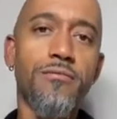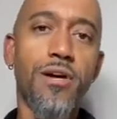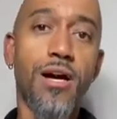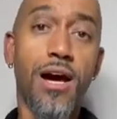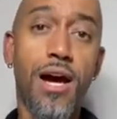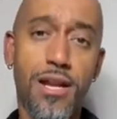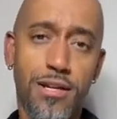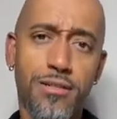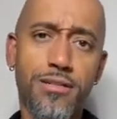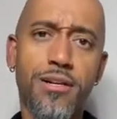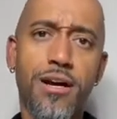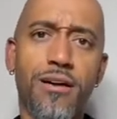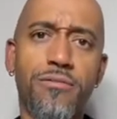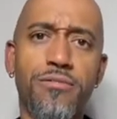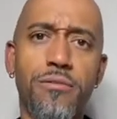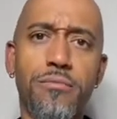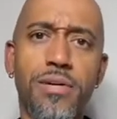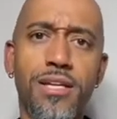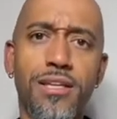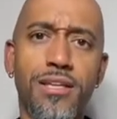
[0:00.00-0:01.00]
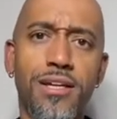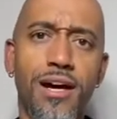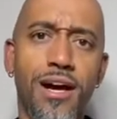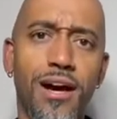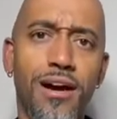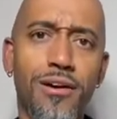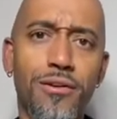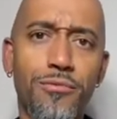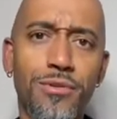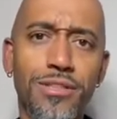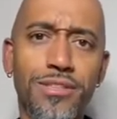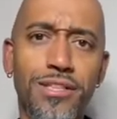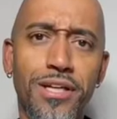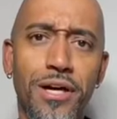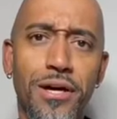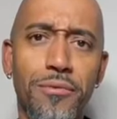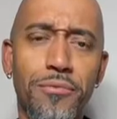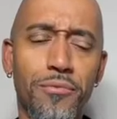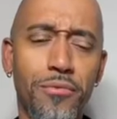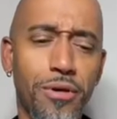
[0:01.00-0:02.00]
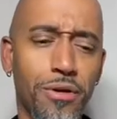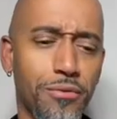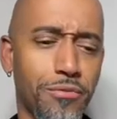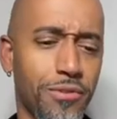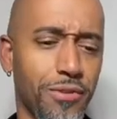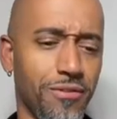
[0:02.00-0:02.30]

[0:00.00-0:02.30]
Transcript: Honest Con familia. What's up? Welcome to